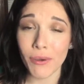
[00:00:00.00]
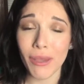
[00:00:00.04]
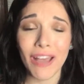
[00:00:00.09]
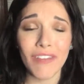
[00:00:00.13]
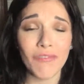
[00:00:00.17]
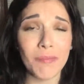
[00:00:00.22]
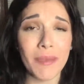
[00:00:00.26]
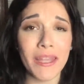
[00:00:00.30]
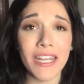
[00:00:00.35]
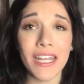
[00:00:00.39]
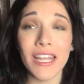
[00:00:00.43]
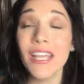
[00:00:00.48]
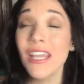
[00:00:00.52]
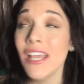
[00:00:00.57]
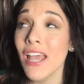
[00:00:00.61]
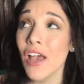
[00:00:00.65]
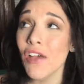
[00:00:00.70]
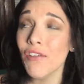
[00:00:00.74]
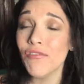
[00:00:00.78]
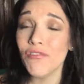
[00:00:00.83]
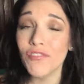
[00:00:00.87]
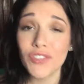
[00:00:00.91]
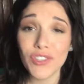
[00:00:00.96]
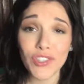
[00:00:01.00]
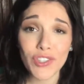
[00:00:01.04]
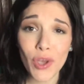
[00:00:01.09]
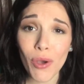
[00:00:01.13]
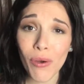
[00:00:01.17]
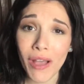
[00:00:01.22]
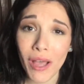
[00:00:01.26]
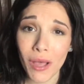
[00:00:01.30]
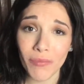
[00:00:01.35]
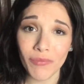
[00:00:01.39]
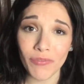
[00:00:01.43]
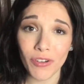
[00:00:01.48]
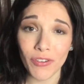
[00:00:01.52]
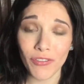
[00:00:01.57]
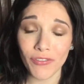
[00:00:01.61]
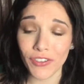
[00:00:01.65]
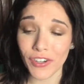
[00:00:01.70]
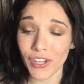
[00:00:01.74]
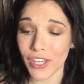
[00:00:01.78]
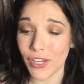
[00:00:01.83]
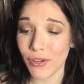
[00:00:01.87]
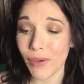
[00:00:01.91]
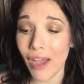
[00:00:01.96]
have been so helpful
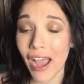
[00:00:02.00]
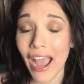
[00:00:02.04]
for you.